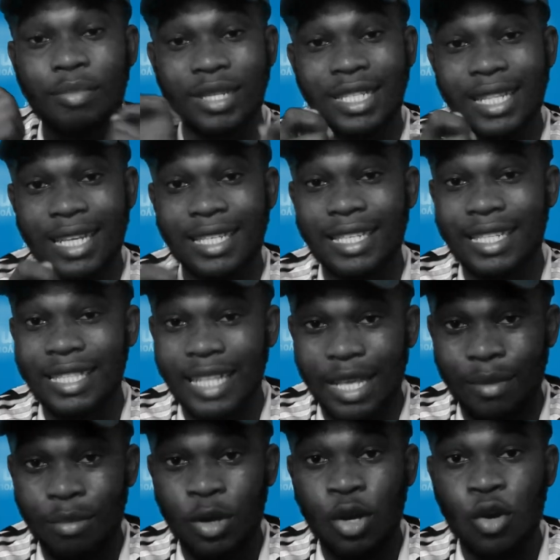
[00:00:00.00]
business's
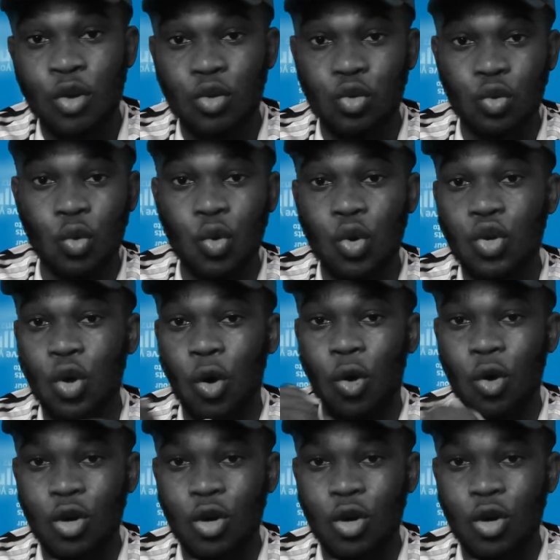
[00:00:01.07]
name so your